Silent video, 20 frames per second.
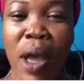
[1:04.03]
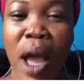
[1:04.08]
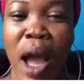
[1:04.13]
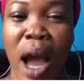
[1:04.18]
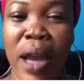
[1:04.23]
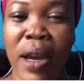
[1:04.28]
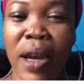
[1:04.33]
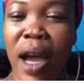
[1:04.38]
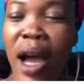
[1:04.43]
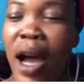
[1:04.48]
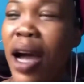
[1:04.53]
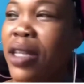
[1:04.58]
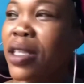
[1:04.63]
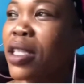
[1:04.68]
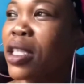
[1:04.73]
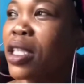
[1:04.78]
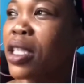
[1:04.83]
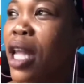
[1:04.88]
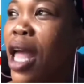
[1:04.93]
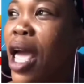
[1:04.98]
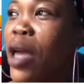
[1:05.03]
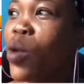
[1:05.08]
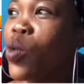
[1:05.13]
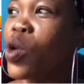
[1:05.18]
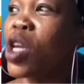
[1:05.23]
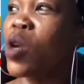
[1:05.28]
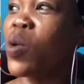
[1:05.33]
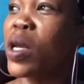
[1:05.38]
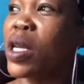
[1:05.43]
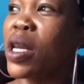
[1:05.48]
And artists like
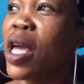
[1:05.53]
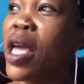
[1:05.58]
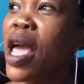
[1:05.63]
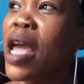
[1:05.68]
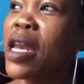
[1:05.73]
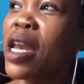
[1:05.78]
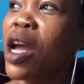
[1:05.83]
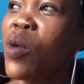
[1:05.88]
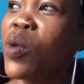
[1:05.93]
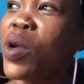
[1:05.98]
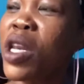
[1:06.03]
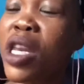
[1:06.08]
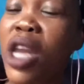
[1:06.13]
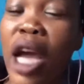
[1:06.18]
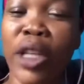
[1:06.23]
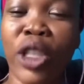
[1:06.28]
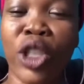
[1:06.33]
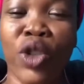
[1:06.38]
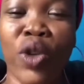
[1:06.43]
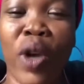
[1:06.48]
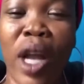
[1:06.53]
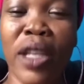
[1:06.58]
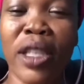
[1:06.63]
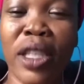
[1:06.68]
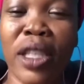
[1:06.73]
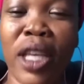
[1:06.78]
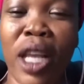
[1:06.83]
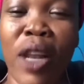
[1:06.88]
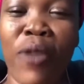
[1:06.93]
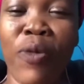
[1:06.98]
we there in with natural
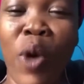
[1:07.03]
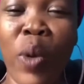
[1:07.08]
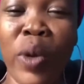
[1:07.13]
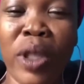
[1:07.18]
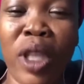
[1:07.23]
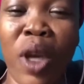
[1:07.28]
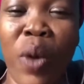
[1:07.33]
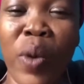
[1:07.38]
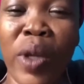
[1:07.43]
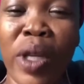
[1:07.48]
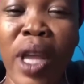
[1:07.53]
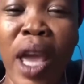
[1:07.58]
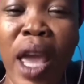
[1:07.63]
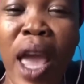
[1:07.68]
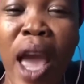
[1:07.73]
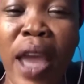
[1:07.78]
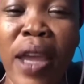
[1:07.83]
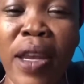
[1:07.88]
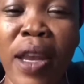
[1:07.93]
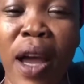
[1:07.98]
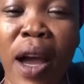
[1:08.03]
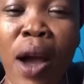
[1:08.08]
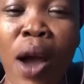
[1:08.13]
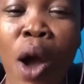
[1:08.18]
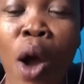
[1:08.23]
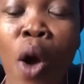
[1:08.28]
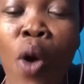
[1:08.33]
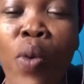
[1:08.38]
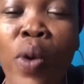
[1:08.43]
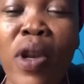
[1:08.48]
self. What we say we there in
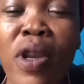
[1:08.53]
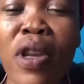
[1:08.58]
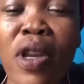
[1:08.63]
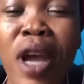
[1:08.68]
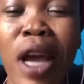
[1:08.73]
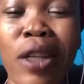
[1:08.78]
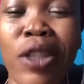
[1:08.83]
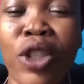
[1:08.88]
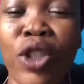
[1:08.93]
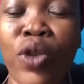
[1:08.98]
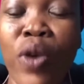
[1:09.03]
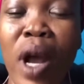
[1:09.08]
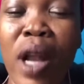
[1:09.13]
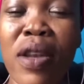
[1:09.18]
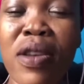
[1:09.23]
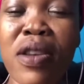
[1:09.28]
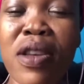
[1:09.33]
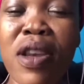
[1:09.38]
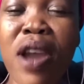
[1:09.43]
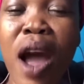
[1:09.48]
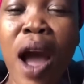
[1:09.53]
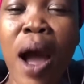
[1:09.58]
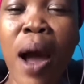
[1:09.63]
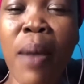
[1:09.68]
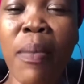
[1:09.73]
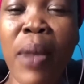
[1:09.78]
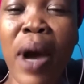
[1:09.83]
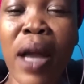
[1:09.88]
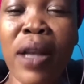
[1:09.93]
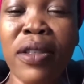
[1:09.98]
with natural
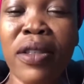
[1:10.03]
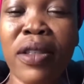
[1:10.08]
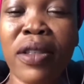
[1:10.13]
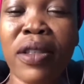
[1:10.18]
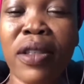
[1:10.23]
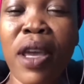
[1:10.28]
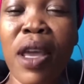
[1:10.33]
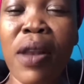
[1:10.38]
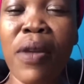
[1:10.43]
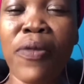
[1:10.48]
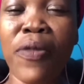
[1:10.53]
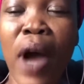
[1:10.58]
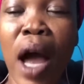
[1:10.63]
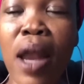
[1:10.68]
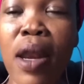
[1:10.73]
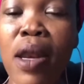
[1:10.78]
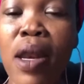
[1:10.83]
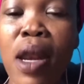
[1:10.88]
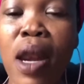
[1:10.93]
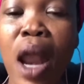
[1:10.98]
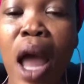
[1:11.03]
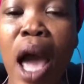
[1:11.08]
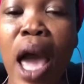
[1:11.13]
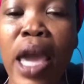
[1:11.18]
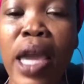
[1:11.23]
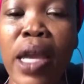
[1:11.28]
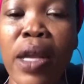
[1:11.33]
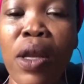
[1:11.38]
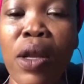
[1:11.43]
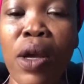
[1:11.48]
normal self
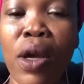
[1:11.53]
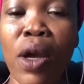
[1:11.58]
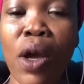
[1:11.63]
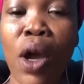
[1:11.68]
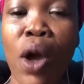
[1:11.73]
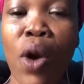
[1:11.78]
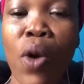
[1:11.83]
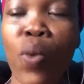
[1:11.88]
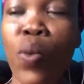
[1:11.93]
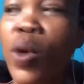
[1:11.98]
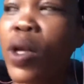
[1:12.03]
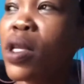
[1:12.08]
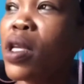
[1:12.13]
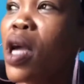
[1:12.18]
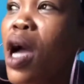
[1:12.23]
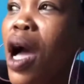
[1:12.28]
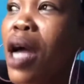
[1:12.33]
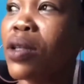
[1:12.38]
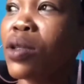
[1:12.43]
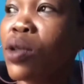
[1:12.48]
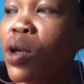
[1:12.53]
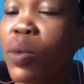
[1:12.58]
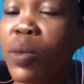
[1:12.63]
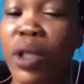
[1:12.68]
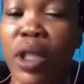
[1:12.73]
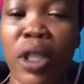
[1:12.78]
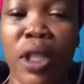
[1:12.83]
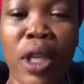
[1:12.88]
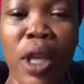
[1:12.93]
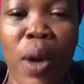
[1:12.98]
align with the
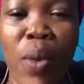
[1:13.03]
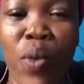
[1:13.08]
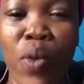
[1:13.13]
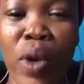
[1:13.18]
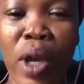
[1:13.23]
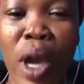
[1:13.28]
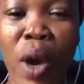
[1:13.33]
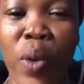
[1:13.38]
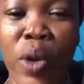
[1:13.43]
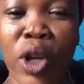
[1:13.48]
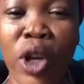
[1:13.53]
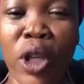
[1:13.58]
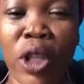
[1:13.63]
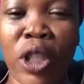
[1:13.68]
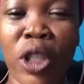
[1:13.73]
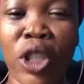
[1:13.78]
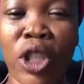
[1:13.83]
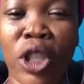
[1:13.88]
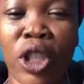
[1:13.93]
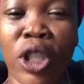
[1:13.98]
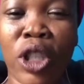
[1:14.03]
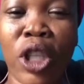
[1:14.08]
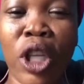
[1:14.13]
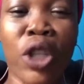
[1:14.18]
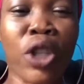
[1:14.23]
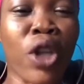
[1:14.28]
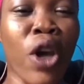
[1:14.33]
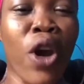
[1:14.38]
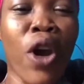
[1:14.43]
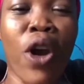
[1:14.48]
atom same way we not
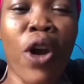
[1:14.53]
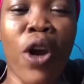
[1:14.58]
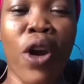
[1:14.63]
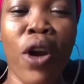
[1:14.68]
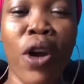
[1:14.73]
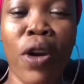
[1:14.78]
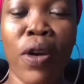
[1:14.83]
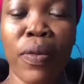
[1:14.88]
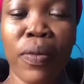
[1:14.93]
deter.